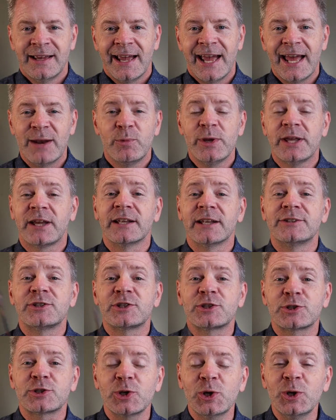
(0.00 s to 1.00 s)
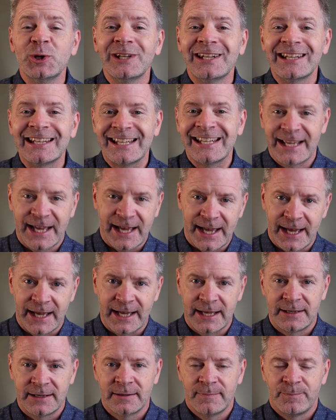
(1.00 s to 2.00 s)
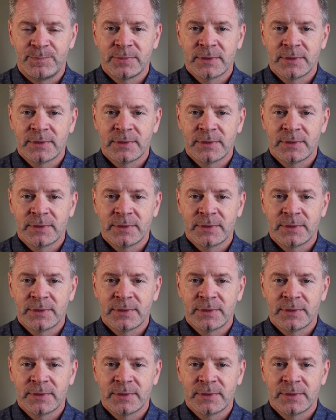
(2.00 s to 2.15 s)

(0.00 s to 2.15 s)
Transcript: And we can certainly add